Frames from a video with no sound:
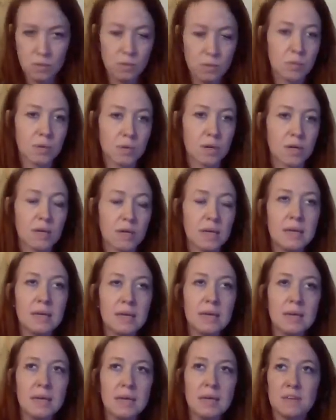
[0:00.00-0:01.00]
Or
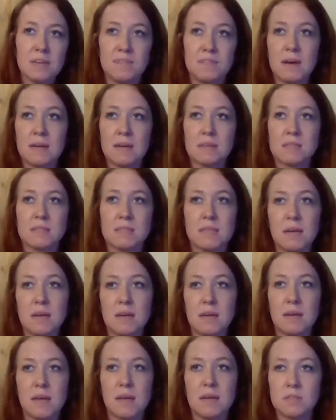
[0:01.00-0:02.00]
if I
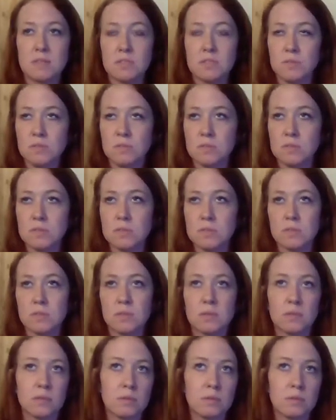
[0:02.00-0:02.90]
say, hey, students,